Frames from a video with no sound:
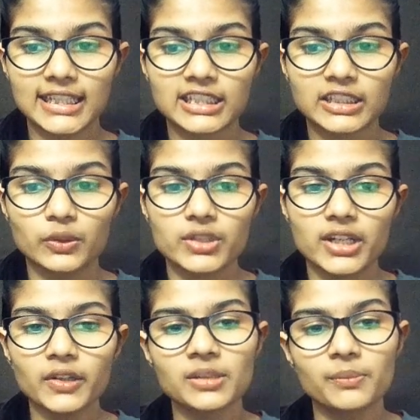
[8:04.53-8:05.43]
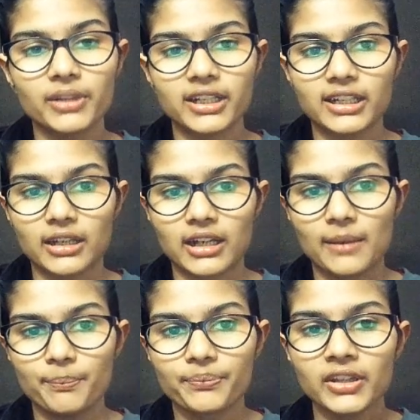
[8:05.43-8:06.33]
This exclude, and I will simply click
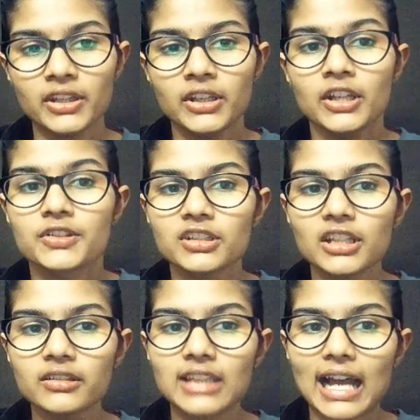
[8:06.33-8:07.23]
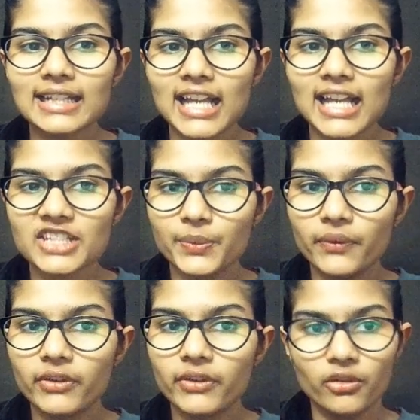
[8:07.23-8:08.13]
up. So now that has
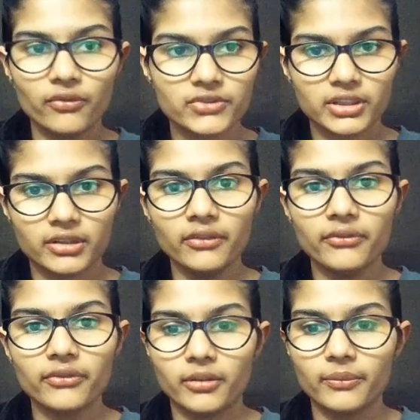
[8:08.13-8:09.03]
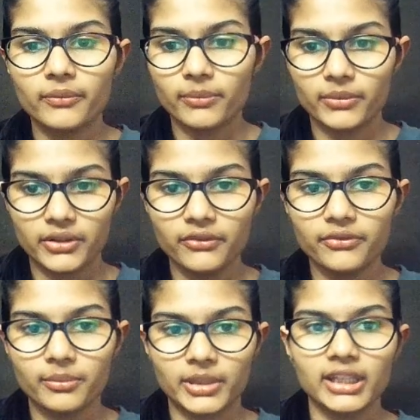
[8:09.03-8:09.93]
been removed there from
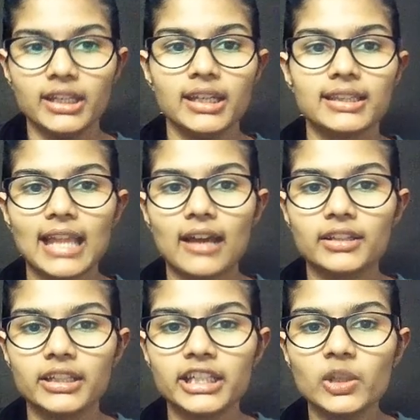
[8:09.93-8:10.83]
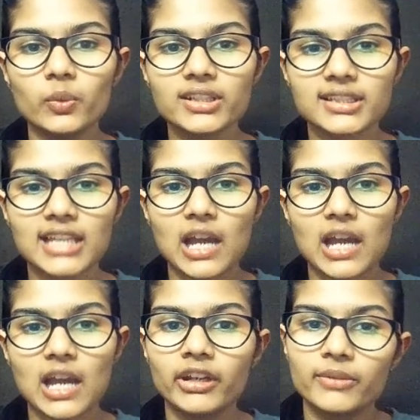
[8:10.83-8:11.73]
there for me. Now the events is
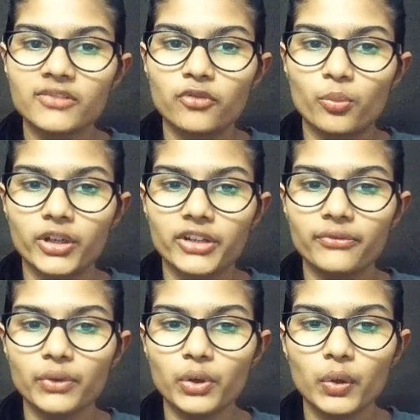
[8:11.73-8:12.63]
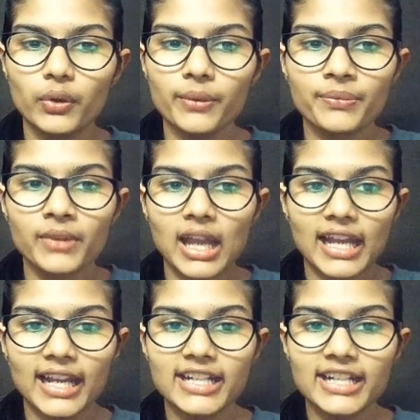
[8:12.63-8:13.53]
having rating 4.4,
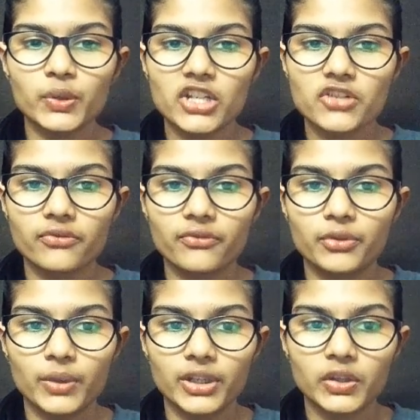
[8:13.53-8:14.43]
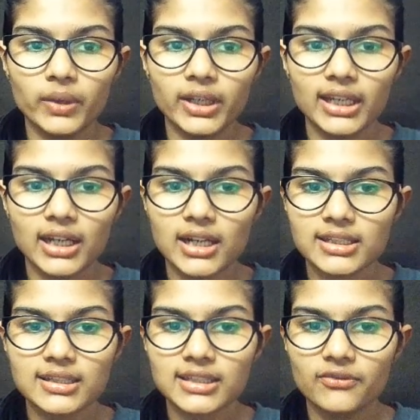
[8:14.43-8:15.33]
education 4.3,
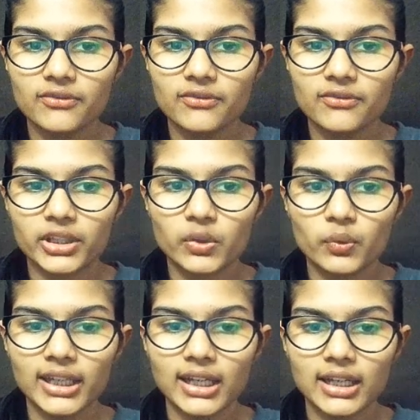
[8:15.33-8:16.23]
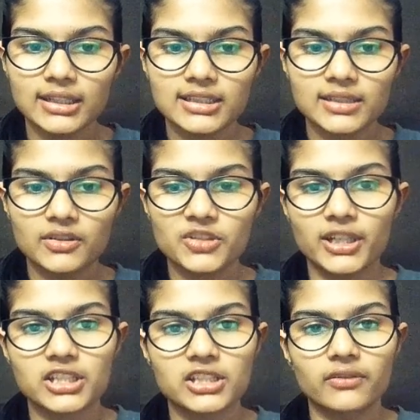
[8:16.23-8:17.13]
art and design 4.3, and so
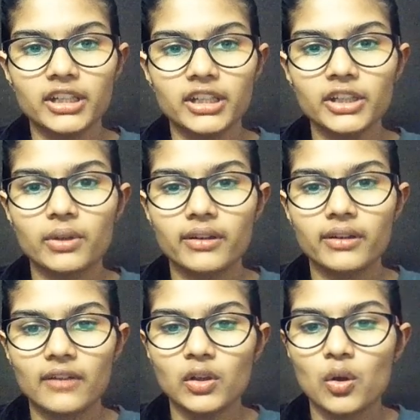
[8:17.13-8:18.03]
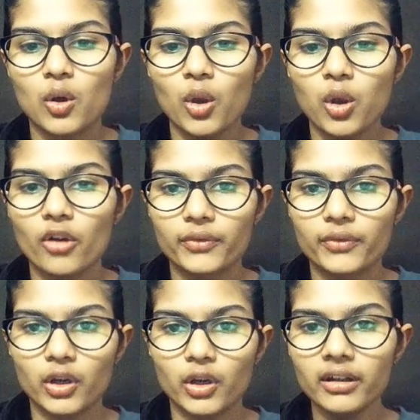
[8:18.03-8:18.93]
respectively, you are having all of
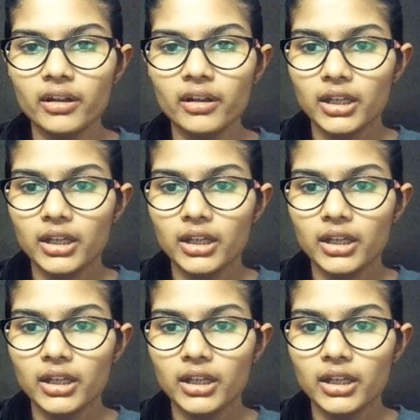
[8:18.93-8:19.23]
your